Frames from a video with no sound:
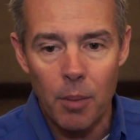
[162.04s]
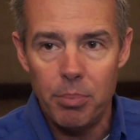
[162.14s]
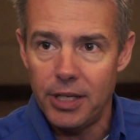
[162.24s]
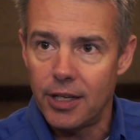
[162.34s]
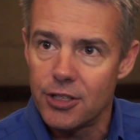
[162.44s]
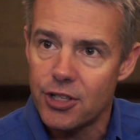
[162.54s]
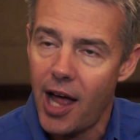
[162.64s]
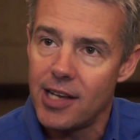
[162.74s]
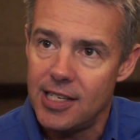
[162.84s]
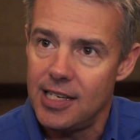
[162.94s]
Because
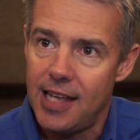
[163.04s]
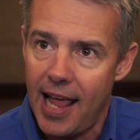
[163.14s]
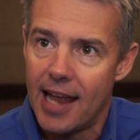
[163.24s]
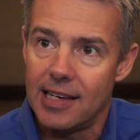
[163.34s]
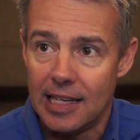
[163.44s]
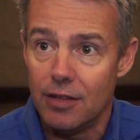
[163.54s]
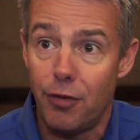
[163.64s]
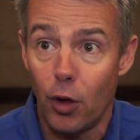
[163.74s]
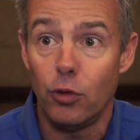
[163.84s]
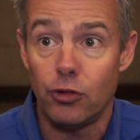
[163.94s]
IT can't
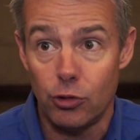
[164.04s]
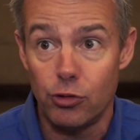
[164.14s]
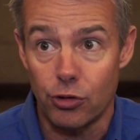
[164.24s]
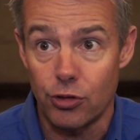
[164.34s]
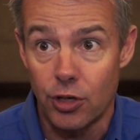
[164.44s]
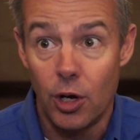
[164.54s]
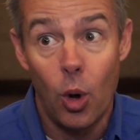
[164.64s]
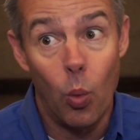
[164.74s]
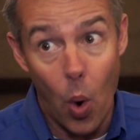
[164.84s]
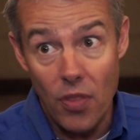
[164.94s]
give those users
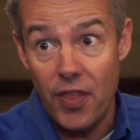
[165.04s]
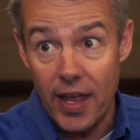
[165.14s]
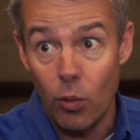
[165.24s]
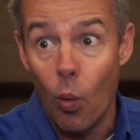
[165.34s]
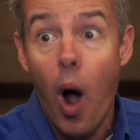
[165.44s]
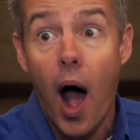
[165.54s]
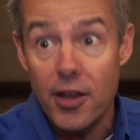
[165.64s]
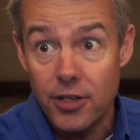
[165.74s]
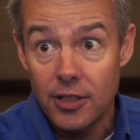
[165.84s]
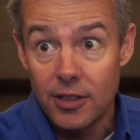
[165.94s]
what they
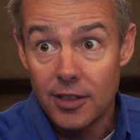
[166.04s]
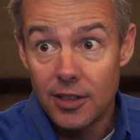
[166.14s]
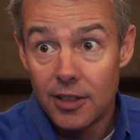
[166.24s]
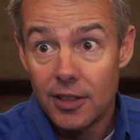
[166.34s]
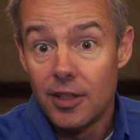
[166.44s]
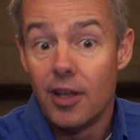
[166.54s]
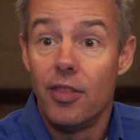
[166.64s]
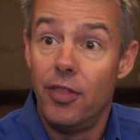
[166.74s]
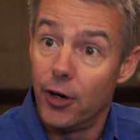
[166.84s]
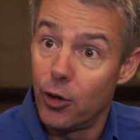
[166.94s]
want,
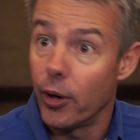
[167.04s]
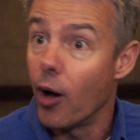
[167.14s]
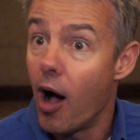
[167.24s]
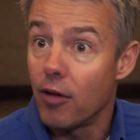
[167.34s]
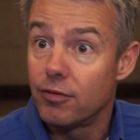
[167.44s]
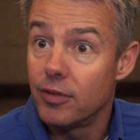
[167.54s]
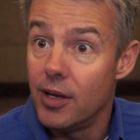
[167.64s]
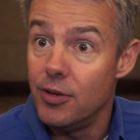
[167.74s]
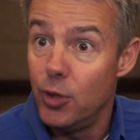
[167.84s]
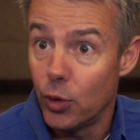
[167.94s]
they're going off
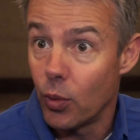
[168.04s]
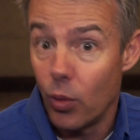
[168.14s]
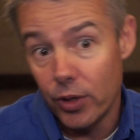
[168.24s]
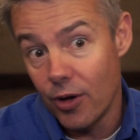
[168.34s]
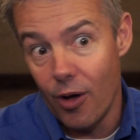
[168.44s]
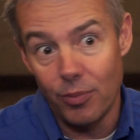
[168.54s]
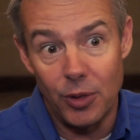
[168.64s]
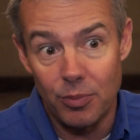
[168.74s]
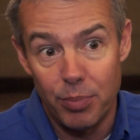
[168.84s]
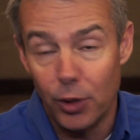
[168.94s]
and doing what we call,
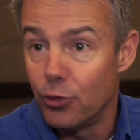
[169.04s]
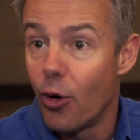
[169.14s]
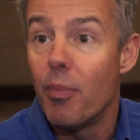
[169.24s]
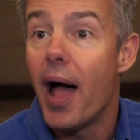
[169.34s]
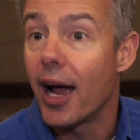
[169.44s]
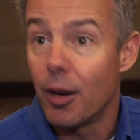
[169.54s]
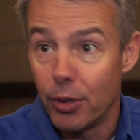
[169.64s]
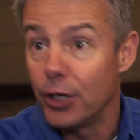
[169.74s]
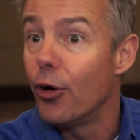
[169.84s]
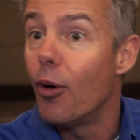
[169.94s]
build your own backup,
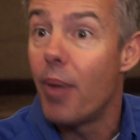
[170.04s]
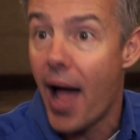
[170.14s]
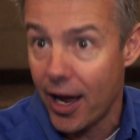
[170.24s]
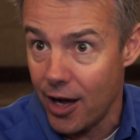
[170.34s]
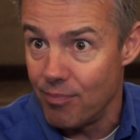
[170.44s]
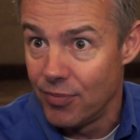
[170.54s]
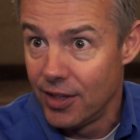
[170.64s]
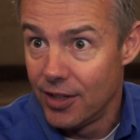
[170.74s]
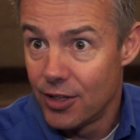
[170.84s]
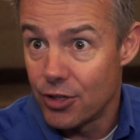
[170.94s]
bring your own backup.
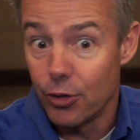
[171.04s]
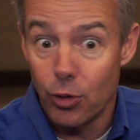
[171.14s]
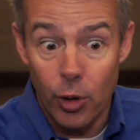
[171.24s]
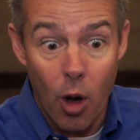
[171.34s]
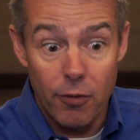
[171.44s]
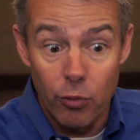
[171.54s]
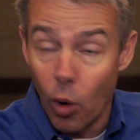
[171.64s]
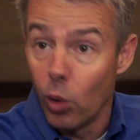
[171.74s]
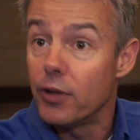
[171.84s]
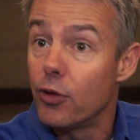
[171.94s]
So they're going off and
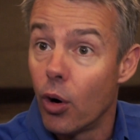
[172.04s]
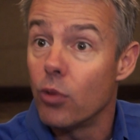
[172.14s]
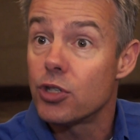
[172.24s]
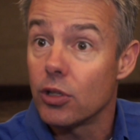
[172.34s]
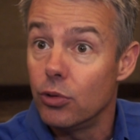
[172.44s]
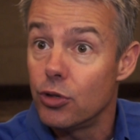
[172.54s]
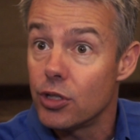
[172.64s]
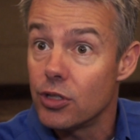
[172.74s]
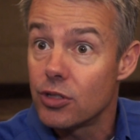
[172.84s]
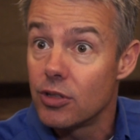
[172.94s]
rolling their own
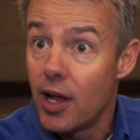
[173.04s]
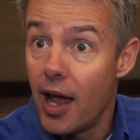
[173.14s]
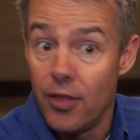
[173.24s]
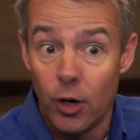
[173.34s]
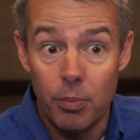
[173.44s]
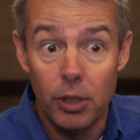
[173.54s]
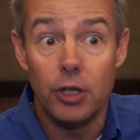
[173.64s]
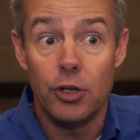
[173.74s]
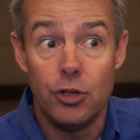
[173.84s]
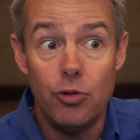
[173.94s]
solutions. And their
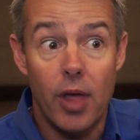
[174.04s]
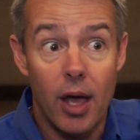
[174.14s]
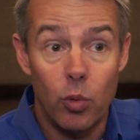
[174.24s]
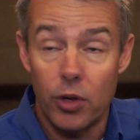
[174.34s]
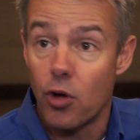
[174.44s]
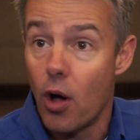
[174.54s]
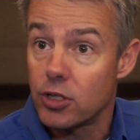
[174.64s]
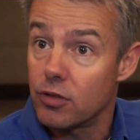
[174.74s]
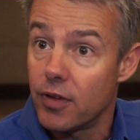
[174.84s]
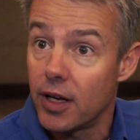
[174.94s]
ability to do that with
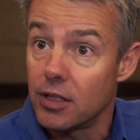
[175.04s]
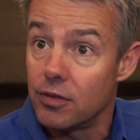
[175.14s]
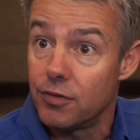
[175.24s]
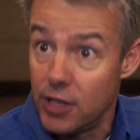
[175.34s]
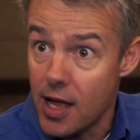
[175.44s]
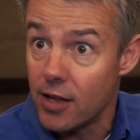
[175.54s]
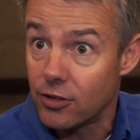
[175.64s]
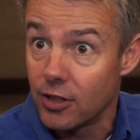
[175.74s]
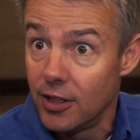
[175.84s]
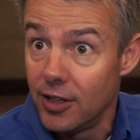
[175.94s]
cost-effective
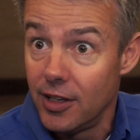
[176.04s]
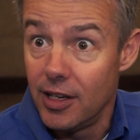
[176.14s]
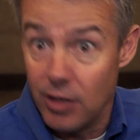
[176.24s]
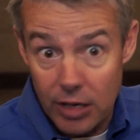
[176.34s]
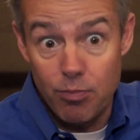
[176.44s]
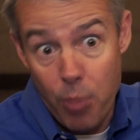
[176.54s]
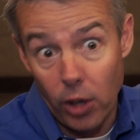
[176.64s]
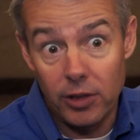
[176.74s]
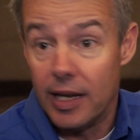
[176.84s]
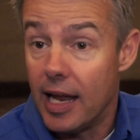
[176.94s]
disk, it
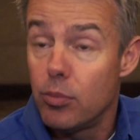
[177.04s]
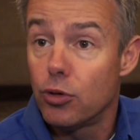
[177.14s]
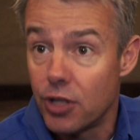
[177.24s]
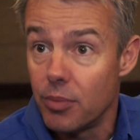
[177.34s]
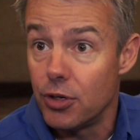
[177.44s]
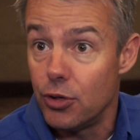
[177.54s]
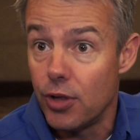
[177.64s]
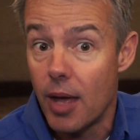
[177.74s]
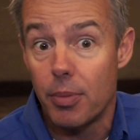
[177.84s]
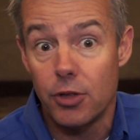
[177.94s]
partly enables them to do
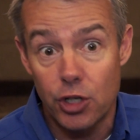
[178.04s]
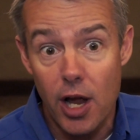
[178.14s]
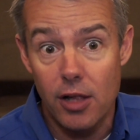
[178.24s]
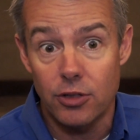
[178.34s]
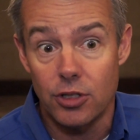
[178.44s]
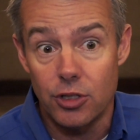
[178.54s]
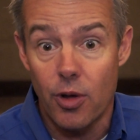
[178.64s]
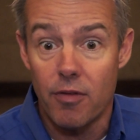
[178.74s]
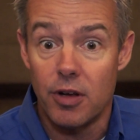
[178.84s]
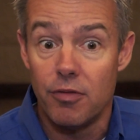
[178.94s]
that, but the challenge is you
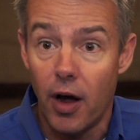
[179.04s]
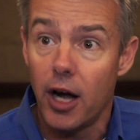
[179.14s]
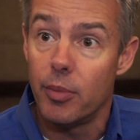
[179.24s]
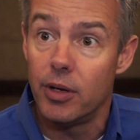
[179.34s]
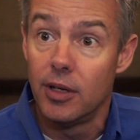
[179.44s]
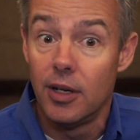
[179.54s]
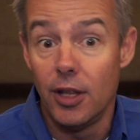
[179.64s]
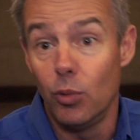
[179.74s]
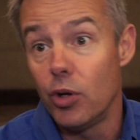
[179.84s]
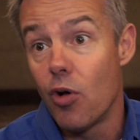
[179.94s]
have an environment
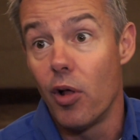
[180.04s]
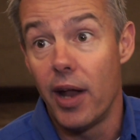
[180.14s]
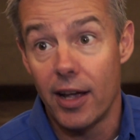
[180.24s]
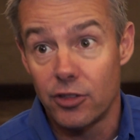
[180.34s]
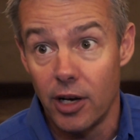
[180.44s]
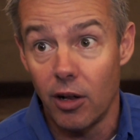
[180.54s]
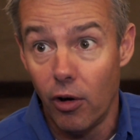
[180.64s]
that we call an accidental